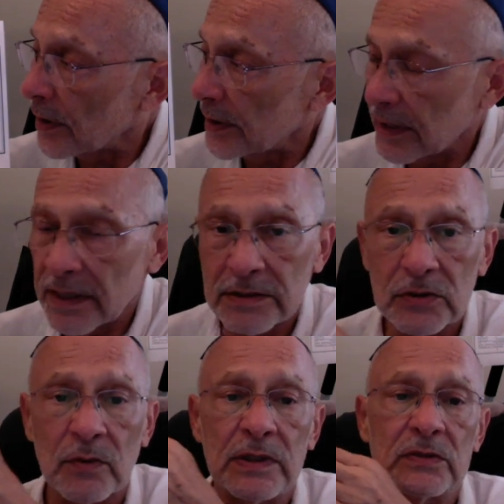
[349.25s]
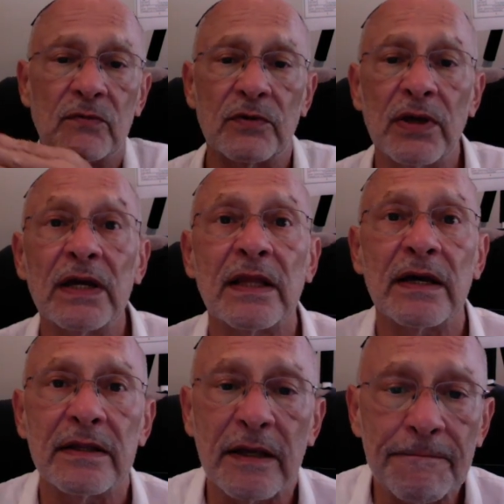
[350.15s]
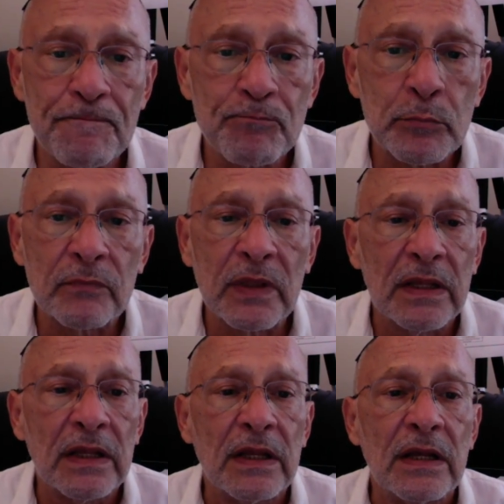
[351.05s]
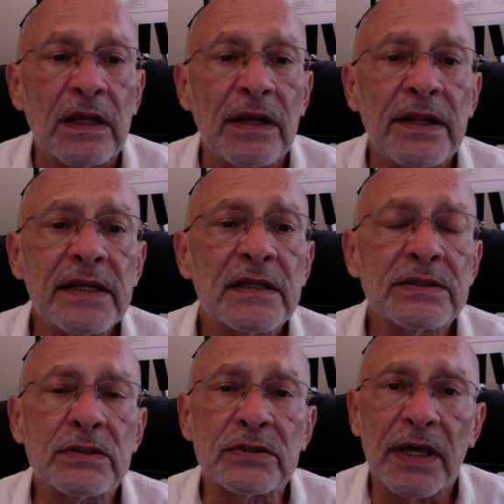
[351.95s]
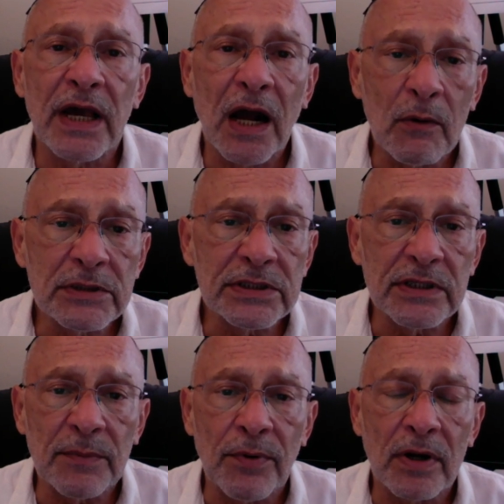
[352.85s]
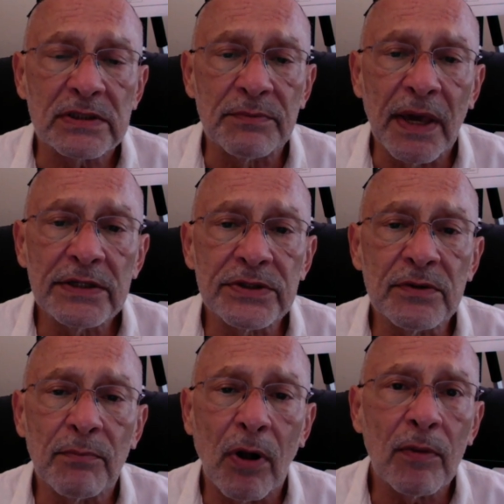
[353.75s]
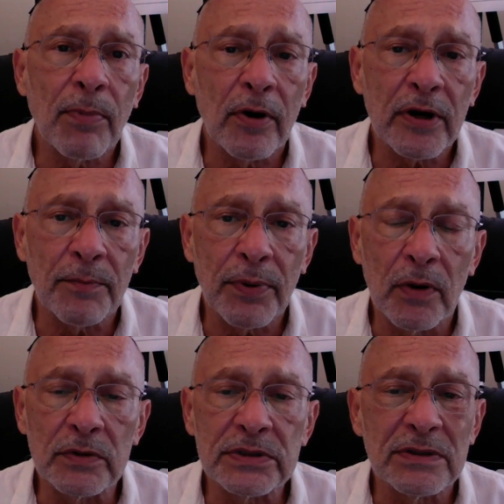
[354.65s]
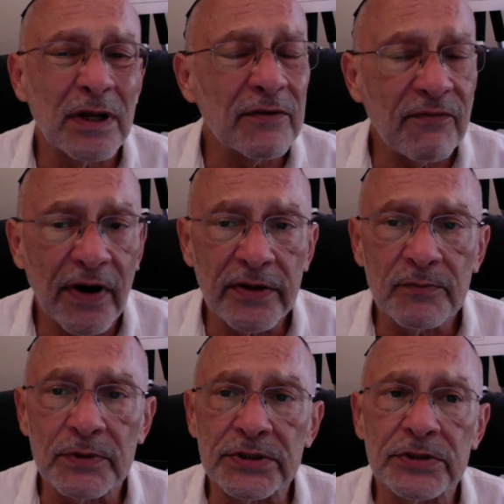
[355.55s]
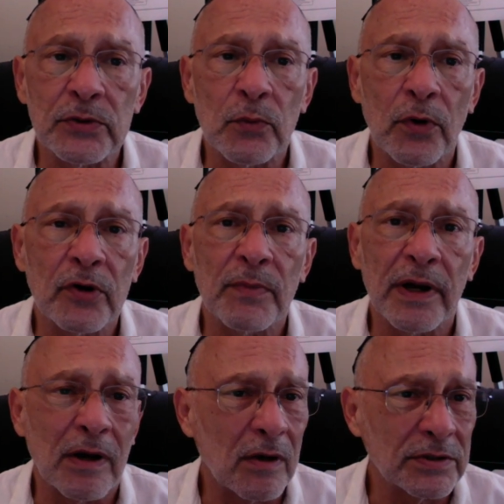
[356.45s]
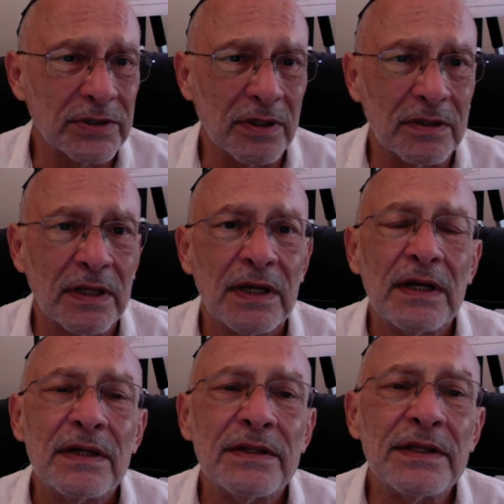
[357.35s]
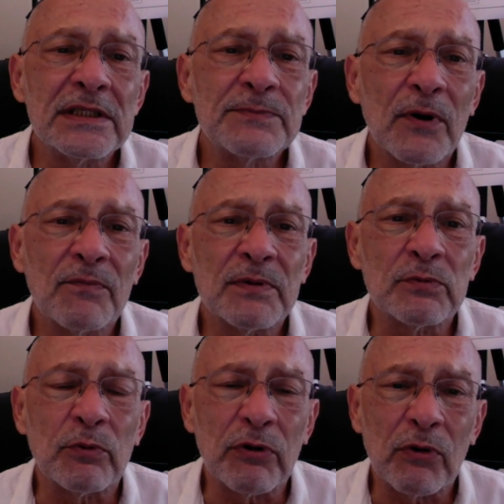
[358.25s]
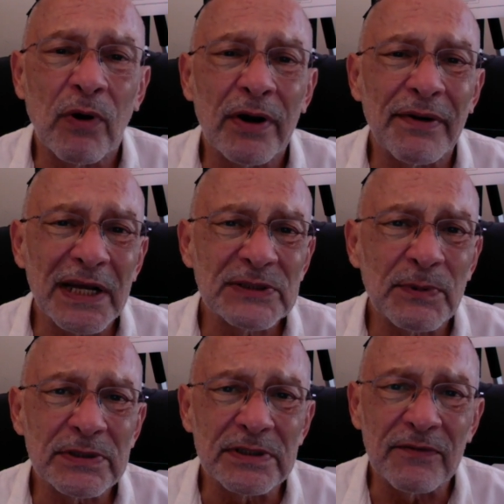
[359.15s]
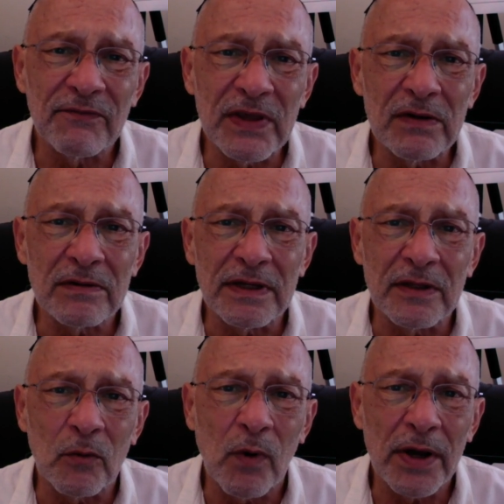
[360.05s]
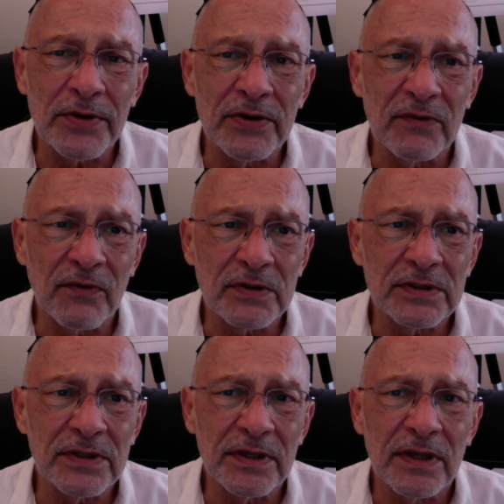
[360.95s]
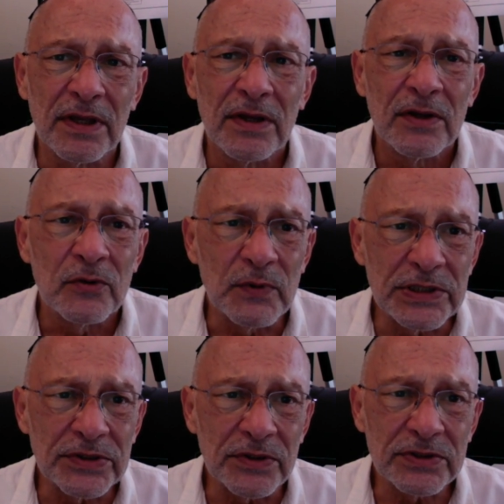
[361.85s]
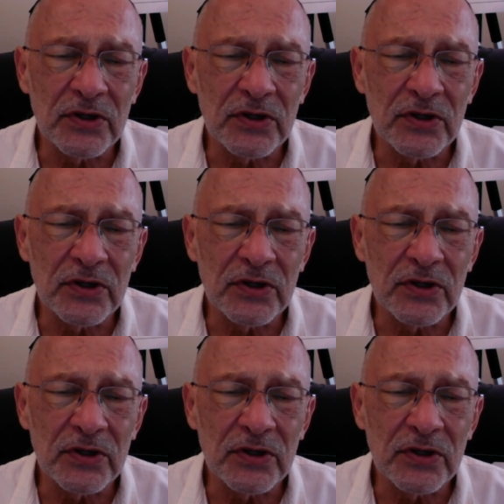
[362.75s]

body, and so on and so forth. You get the idea. Needless to say, ours is an approximation, ballpark approach, not a final precision work by a long shot. This purpose would require experts in the field in the wider university research